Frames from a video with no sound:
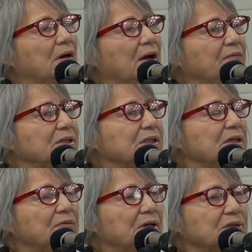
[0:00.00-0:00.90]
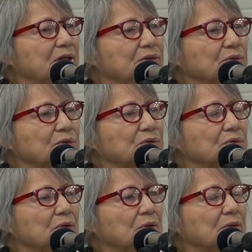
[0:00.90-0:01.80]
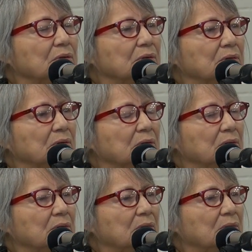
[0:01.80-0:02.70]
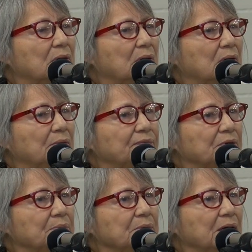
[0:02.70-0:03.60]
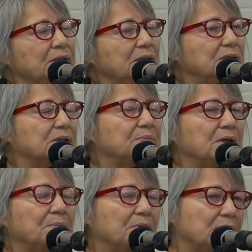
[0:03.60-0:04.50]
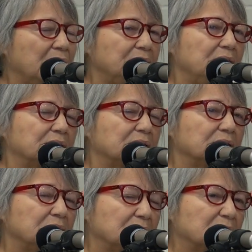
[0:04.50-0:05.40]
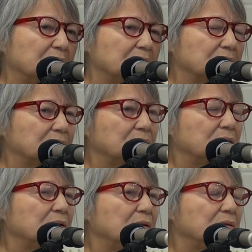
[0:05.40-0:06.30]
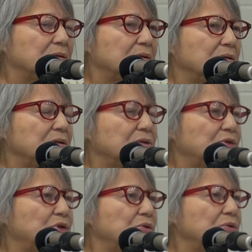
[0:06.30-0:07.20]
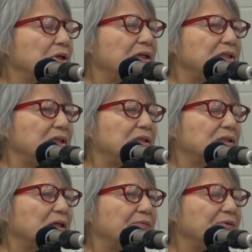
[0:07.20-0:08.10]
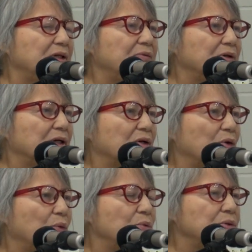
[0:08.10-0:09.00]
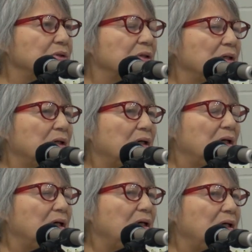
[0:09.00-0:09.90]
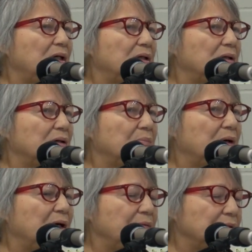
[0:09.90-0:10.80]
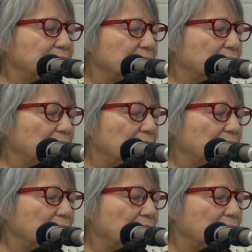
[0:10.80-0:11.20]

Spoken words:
was in a residential school from September 1966 to June 1970 when it closed. And I was